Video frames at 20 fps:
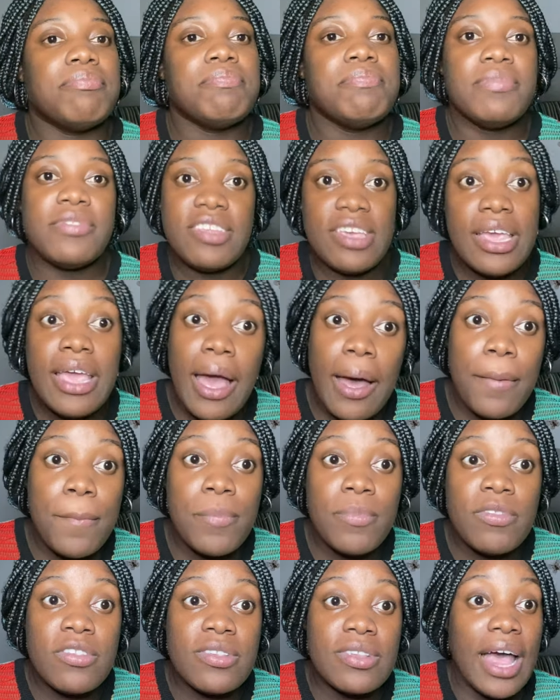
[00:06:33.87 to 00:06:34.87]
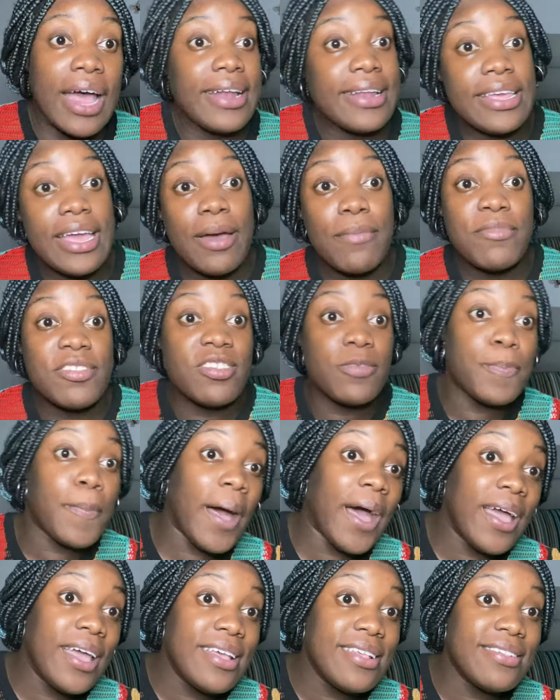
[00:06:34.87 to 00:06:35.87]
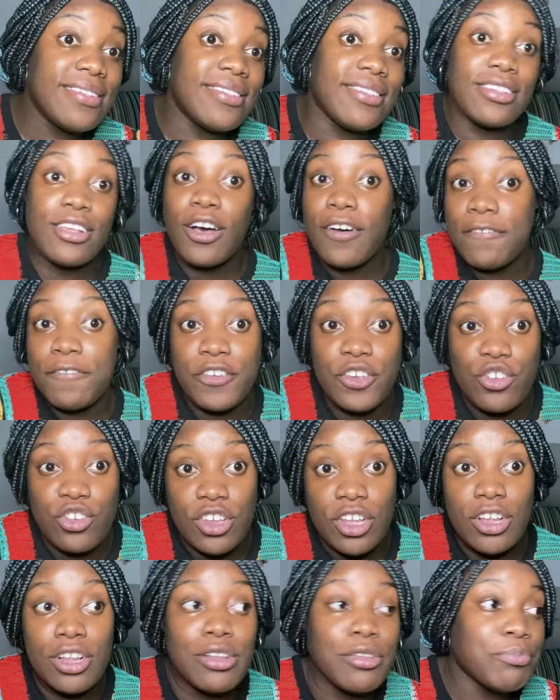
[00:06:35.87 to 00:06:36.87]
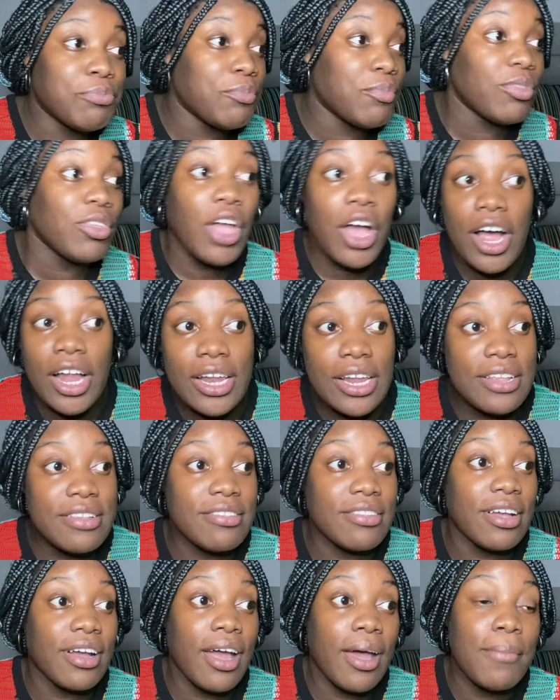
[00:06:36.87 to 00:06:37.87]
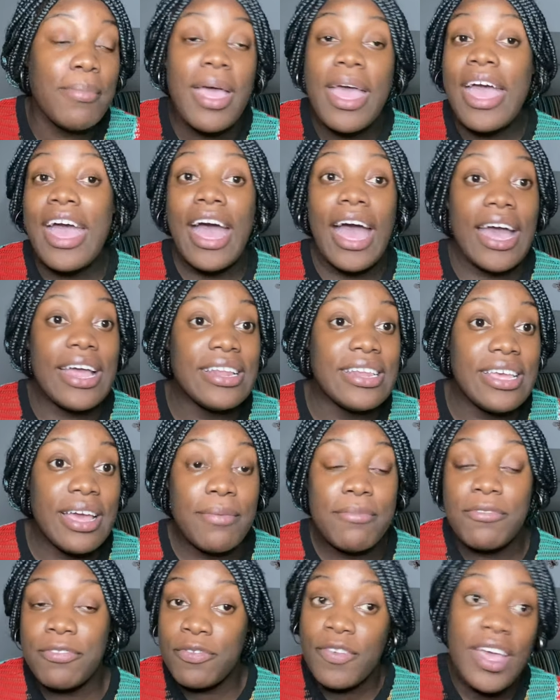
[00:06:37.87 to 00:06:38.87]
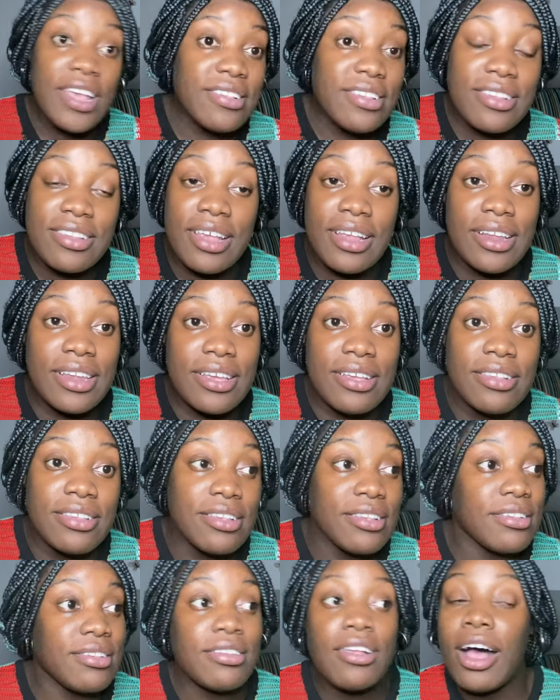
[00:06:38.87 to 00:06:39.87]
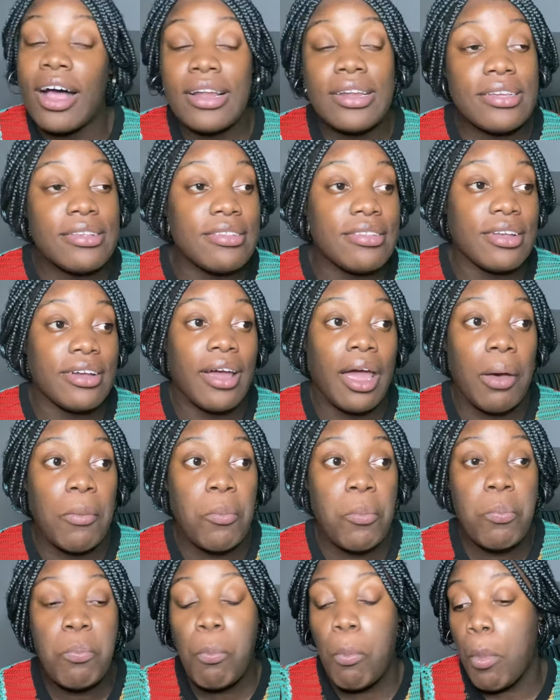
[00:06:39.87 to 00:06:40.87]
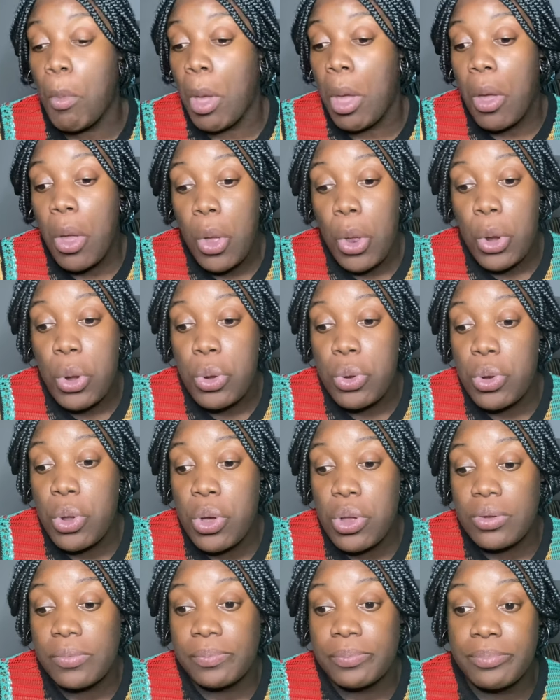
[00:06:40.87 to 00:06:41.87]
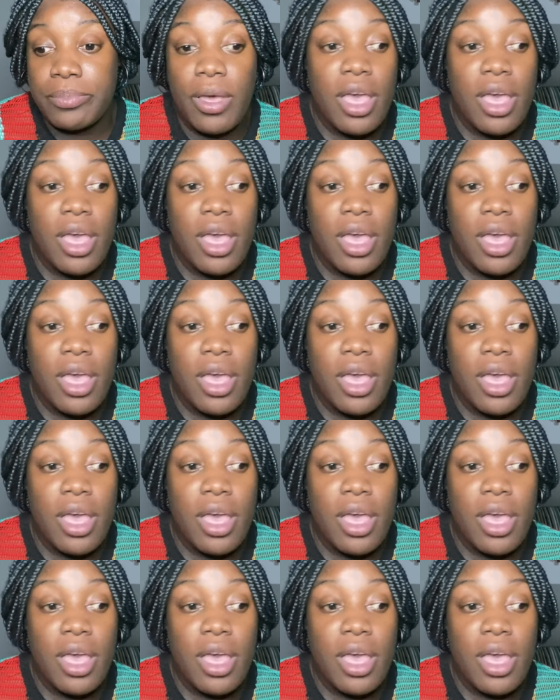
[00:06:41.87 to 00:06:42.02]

DMs. I DM Spice Official on Instagram. I DM Faces and Laces on Instagram. Nothing.